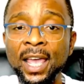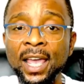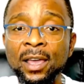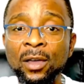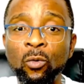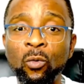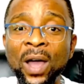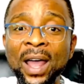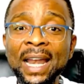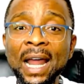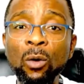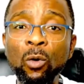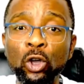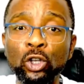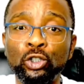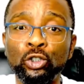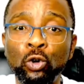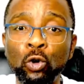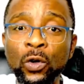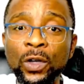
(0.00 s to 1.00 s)
When I was
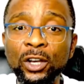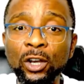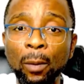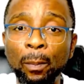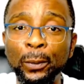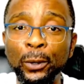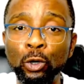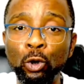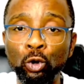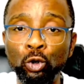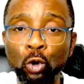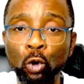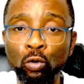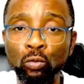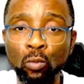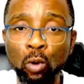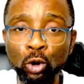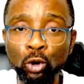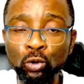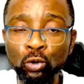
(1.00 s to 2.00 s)
growing up in Odogbolu,